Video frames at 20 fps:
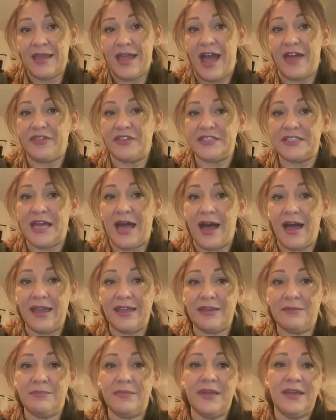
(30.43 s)
At the
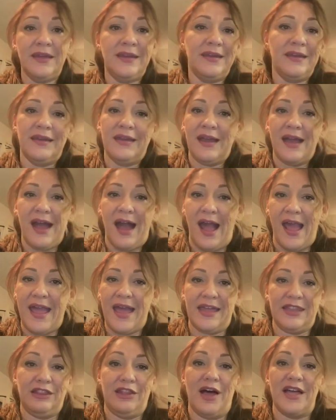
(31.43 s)
time, I
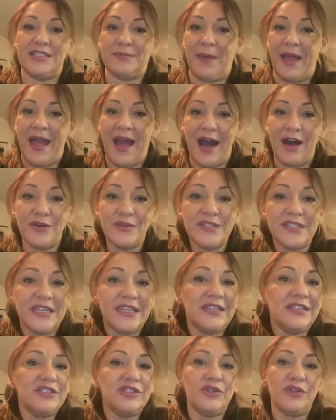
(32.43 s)
had lost my
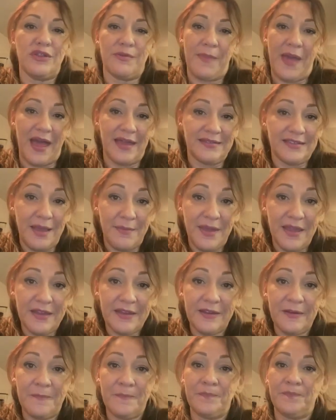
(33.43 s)
housing due to the
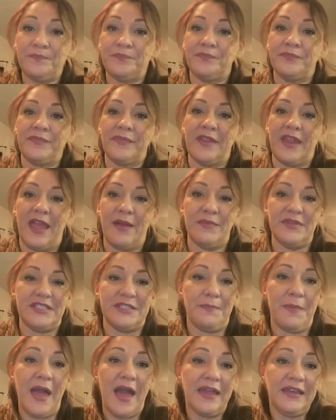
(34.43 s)
pandemic and was
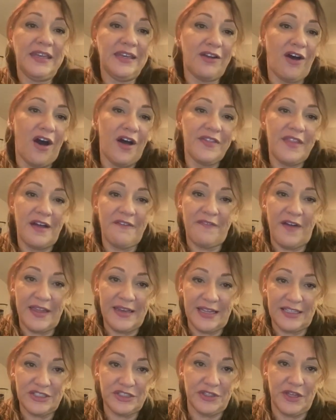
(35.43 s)
depending on that
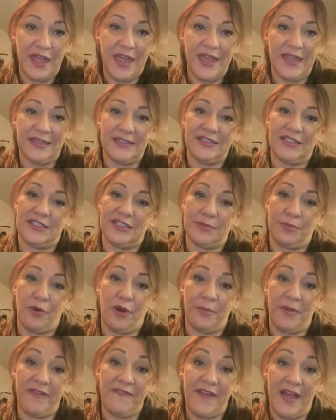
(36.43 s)
financial aid to
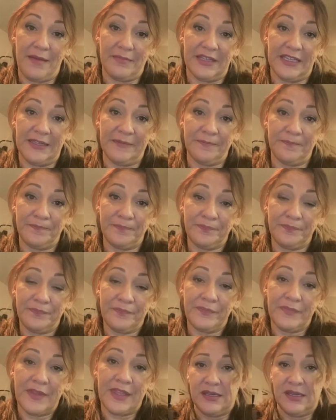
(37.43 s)
support my family.
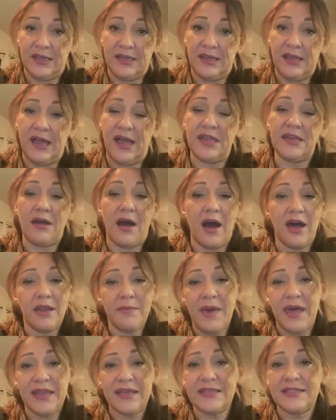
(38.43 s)
An
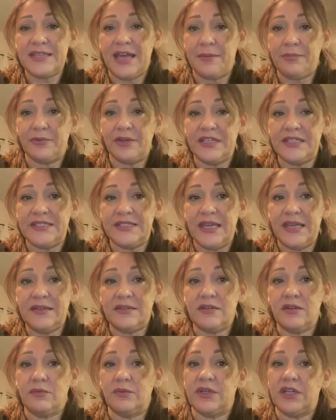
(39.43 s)
automatic SAP
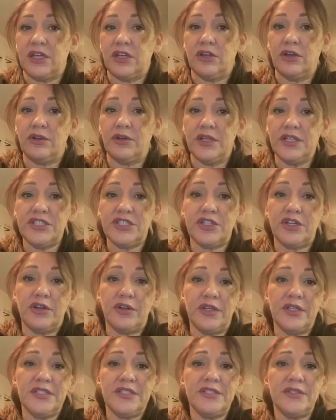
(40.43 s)
reset would encourage
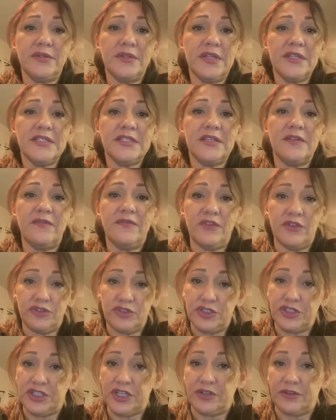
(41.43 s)
current students and
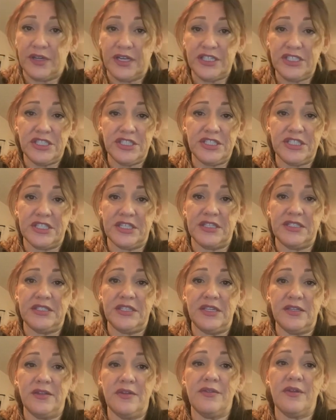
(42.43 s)
future generations to
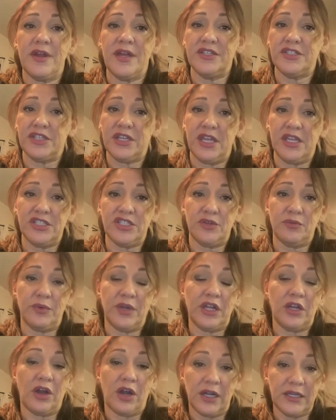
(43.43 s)
continue their education
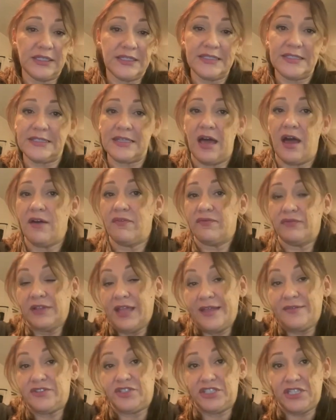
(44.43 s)
regardless of
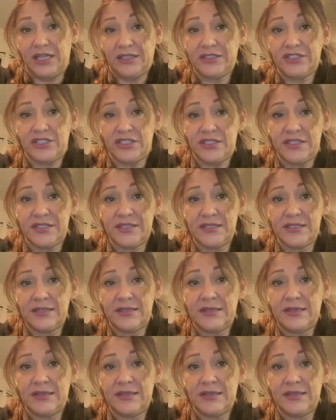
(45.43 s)
life's challenges.